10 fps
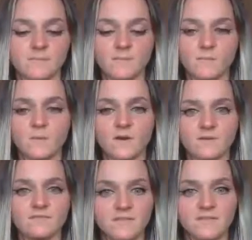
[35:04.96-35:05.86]
one
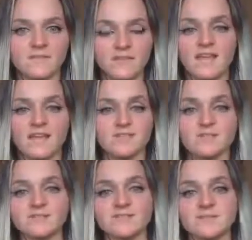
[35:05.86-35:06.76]
of the
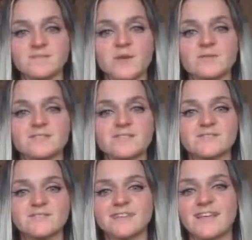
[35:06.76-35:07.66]
angels as opposed to
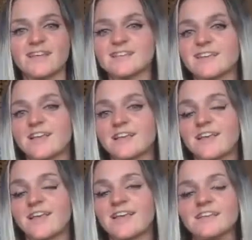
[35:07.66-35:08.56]
just like a
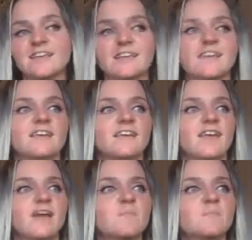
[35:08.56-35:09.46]
guy.
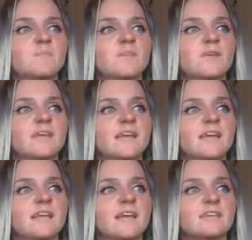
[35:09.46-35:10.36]
But yeah,
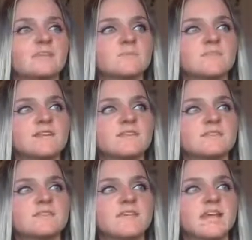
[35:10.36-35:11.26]
like something else
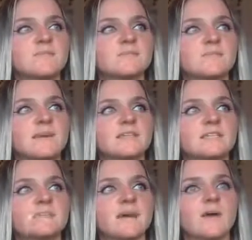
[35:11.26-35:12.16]
that came to mind
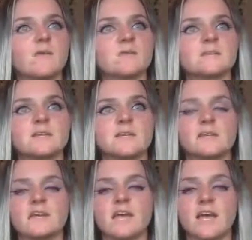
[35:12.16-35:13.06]
about
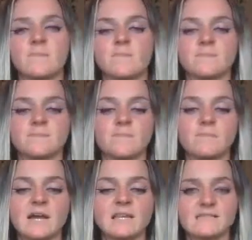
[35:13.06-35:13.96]

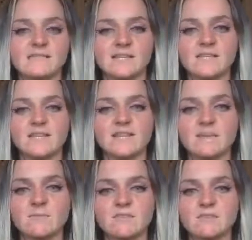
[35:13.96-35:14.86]
balancing your
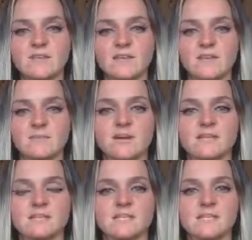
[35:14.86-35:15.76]
chemistry and
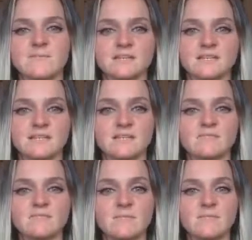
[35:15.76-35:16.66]
balancing the masculine
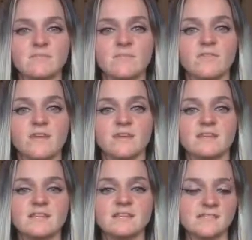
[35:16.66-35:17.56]
and feminine within,
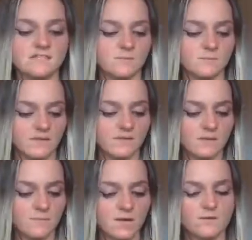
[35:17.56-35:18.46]
and this is something
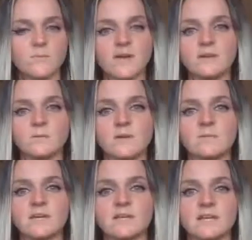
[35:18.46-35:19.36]
that both men and
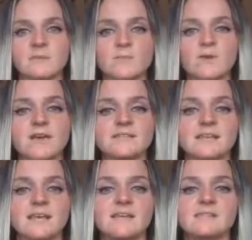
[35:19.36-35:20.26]
women can
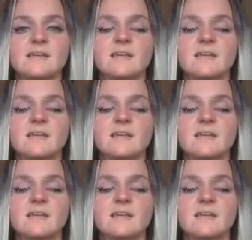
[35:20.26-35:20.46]
practice,